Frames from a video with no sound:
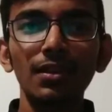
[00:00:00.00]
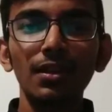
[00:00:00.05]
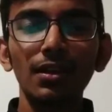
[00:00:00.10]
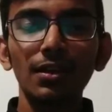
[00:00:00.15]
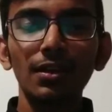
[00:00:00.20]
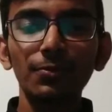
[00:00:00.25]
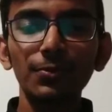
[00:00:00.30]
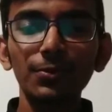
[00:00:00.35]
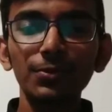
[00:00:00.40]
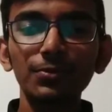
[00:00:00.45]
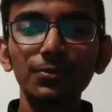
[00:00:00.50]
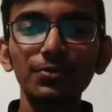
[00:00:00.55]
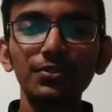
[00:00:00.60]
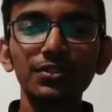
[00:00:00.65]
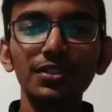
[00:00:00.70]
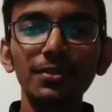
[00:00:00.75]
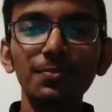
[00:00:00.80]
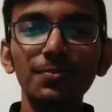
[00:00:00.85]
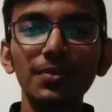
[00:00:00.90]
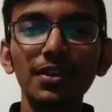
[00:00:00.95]
I want to
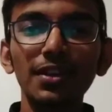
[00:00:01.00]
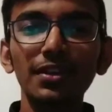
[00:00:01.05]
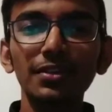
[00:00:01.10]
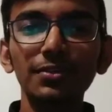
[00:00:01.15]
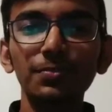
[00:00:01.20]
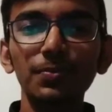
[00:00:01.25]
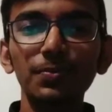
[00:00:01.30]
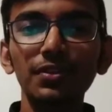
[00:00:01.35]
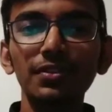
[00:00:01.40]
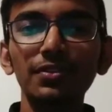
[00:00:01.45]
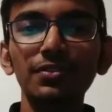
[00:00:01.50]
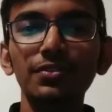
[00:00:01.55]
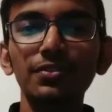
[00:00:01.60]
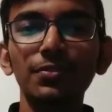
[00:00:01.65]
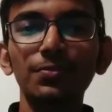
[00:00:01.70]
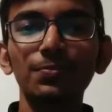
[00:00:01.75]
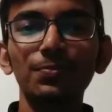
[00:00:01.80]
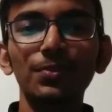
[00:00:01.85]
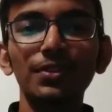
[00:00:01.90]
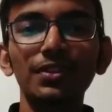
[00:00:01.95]
share my experience
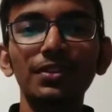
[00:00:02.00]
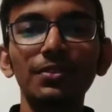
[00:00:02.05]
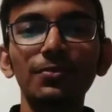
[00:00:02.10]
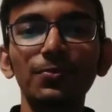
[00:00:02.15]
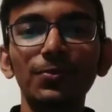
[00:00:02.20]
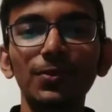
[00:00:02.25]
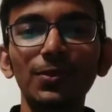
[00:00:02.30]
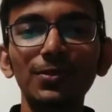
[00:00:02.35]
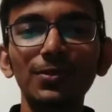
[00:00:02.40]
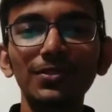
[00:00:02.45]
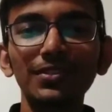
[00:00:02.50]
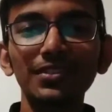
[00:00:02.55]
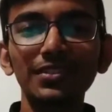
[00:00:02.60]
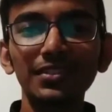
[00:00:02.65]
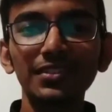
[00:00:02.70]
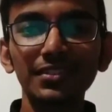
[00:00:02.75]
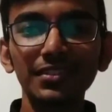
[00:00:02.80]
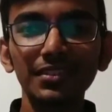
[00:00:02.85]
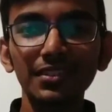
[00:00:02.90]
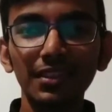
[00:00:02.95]
of being a
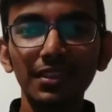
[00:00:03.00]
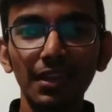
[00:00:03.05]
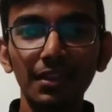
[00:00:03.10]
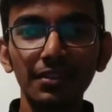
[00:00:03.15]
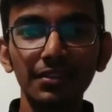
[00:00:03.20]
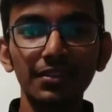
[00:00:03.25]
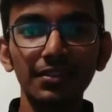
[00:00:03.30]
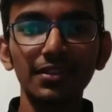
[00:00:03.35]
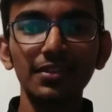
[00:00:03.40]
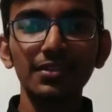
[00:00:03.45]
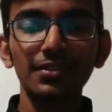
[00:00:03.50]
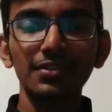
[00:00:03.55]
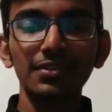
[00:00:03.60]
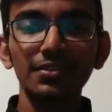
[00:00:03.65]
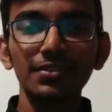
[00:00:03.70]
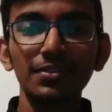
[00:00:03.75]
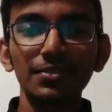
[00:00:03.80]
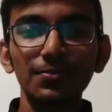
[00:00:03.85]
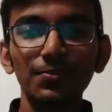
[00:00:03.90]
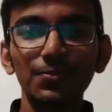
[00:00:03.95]
volunteer in Canada.
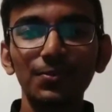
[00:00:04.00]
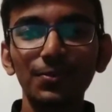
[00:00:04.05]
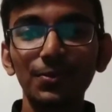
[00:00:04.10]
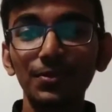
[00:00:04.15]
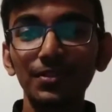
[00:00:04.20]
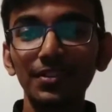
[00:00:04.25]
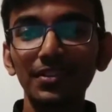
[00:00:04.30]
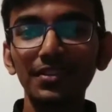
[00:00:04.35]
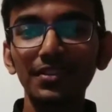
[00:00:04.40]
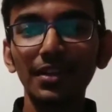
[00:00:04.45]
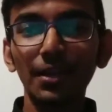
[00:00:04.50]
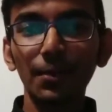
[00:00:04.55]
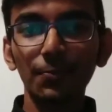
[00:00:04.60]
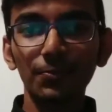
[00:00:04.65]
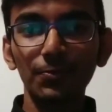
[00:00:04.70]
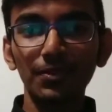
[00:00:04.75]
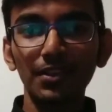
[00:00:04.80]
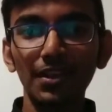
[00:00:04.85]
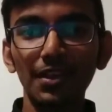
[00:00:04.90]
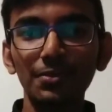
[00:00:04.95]
For that, I
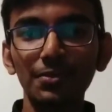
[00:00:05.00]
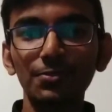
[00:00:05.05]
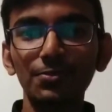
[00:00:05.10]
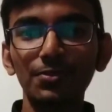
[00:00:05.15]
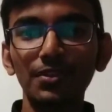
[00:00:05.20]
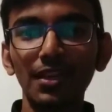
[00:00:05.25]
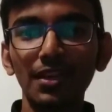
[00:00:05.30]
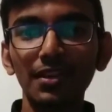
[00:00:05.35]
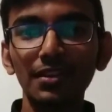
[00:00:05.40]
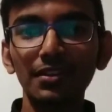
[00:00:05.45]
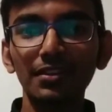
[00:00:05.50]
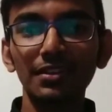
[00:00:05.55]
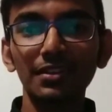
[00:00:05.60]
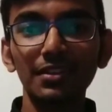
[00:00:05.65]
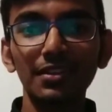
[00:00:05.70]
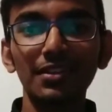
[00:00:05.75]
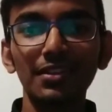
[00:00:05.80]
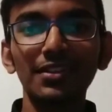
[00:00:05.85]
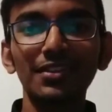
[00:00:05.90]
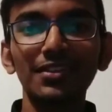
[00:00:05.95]
would like to thank
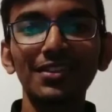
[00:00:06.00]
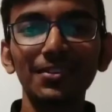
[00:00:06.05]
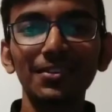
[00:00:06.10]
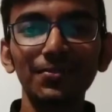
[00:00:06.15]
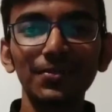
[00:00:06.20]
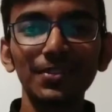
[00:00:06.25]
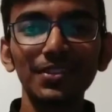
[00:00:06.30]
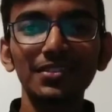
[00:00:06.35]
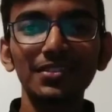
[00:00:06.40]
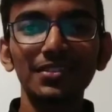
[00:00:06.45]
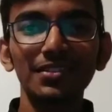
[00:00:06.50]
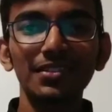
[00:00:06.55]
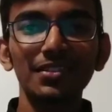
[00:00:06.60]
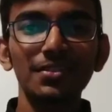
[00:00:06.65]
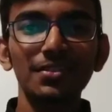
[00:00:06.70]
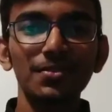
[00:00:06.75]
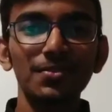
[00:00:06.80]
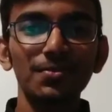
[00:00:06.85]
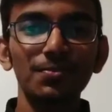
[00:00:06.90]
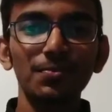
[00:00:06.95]
Tiana Davies,
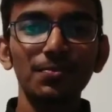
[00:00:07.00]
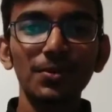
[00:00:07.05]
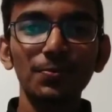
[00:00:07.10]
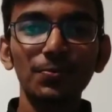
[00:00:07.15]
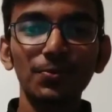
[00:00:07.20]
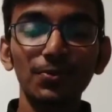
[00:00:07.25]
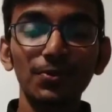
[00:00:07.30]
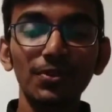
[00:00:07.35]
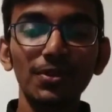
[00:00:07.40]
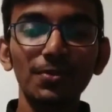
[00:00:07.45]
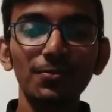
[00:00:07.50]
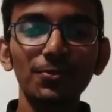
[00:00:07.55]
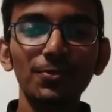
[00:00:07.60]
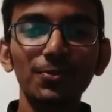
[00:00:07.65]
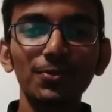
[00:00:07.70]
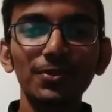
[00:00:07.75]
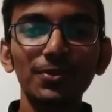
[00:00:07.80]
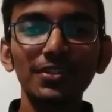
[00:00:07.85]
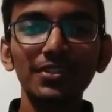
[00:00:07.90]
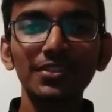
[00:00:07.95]
my program
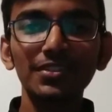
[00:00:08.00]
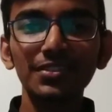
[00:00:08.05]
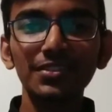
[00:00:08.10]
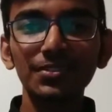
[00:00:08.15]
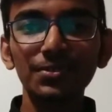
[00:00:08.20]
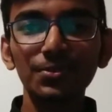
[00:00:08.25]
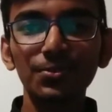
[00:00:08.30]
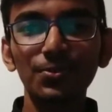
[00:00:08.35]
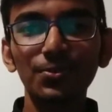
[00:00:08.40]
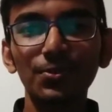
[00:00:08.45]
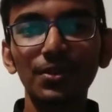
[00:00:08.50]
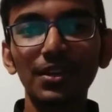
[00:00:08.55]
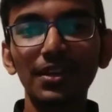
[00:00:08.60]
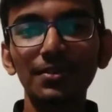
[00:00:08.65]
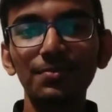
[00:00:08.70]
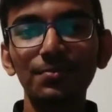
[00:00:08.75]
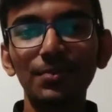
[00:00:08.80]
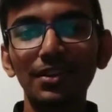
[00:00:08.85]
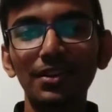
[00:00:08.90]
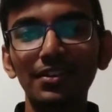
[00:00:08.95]
coordinator, who
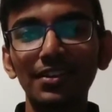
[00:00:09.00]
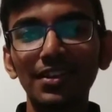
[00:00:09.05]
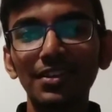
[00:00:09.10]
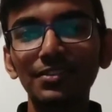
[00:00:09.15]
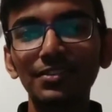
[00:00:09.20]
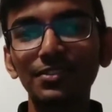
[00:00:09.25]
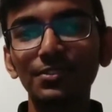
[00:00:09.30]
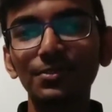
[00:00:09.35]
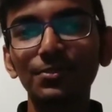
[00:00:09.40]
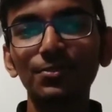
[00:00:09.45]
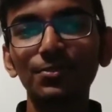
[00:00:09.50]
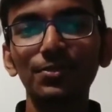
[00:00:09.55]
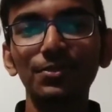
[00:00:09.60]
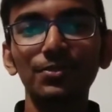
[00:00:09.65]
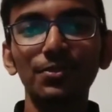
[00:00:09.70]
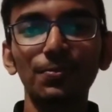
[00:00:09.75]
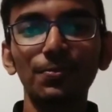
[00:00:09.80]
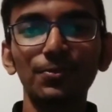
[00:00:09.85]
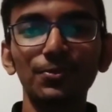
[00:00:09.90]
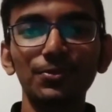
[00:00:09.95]
carried my attention to this
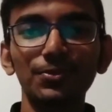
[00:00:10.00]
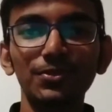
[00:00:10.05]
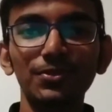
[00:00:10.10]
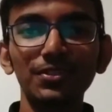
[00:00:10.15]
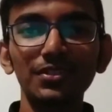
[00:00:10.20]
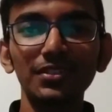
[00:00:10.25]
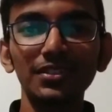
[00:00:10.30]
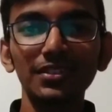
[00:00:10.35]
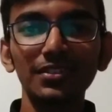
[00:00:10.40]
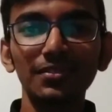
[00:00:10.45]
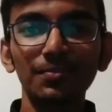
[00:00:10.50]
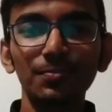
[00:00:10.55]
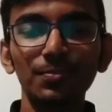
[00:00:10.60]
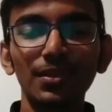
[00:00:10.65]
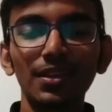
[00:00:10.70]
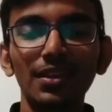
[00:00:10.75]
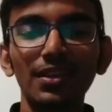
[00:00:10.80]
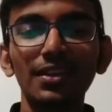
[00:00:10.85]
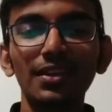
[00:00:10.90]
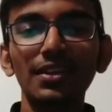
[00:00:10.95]
opportunity,
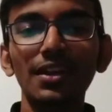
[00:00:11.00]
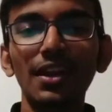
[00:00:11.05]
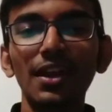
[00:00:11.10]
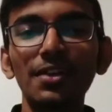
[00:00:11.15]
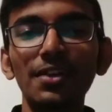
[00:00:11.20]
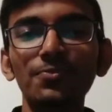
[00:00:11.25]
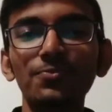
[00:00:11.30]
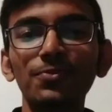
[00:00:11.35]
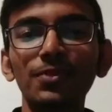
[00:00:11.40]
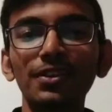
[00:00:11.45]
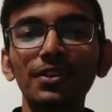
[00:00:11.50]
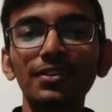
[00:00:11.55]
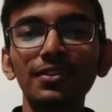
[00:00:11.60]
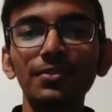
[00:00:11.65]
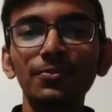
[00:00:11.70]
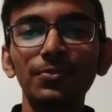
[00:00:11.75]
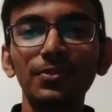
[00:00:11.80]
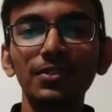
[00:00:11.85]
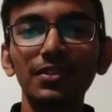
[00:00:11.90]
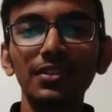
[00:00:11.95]
and I am finally
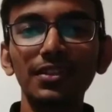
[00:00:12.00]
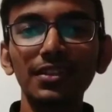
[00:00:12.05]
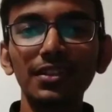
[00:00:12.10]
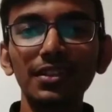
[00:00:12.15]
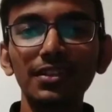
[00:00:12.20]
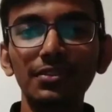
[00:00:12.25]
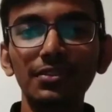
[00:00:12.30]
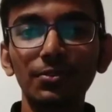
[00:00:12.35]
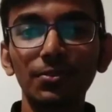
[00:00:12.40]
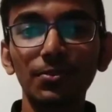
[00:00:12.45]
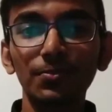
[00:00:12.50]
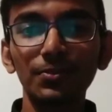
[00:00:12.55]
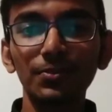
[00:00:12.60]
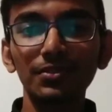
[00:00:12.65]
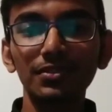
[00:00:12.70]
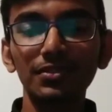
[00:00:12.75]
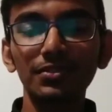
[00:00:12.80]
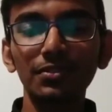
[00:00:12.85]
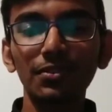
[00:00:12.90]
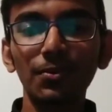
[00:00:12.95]
working at
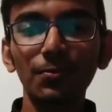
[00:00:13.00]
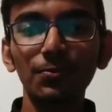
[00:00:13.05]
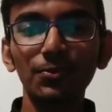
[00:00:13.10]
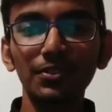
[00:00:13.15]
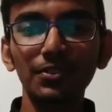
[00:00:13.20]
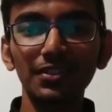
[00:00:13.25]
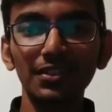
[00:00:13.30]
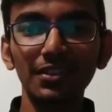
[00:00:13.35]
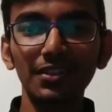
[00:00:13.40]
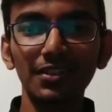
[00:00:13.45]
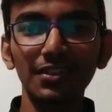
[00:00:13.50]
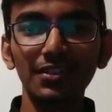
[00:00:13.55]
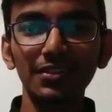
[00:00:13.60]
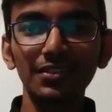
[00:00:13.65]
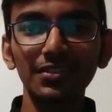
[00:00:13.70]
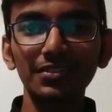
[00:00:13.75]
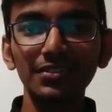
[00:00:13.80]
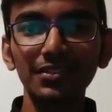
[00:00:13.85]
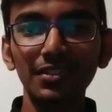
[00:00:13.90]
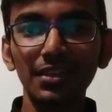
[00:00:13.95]
Robinson Community
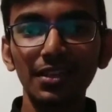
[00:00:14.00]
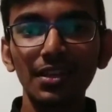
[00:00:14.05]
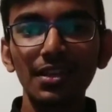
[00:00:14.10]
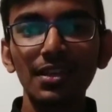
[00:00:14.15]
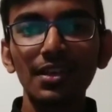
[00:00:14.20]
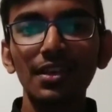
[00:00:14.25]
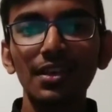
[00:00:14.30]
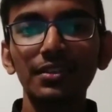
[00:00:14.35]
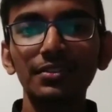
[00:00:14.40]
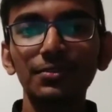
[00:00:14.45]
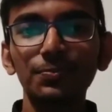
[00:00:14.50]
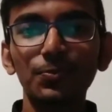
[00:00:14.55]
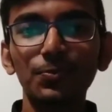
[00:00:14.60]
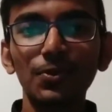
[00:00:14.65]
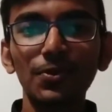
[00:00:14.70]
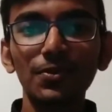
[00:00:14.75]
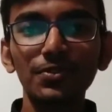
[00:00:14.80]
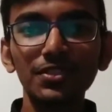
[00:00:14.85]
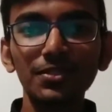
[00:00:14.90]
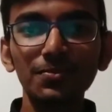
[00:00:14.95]
Garden as a
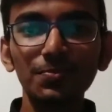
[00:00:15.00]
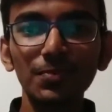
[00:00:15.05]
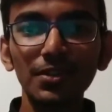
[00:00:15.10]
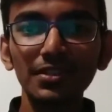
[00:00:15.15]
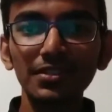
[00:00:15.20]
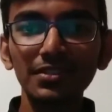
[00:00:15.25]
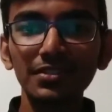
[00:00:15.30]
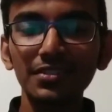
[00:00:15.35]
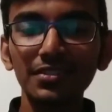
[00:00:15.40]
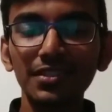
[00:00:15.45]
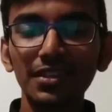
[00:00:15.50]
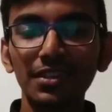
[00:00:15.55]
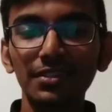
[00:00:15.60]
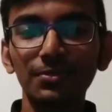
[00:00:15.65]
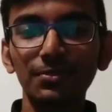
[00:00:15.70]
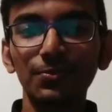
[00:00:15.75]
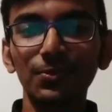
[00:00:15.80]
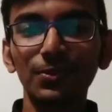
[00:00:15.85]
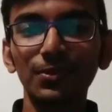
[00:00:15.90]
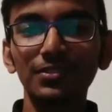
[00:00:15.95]
project manager as a
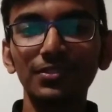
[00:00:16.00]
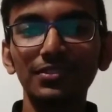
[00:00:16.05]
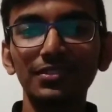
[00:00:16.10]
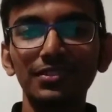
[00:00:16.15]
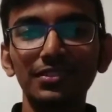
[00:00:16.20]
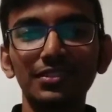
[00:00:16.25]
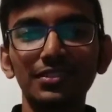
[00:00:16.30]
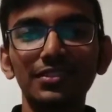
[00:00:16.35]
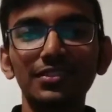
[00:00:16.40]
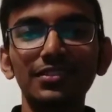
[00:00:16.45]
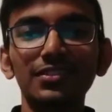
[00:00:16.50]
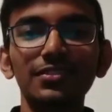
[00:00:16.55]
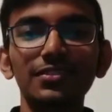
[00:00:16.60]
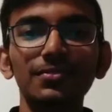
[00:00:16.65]
volunteer.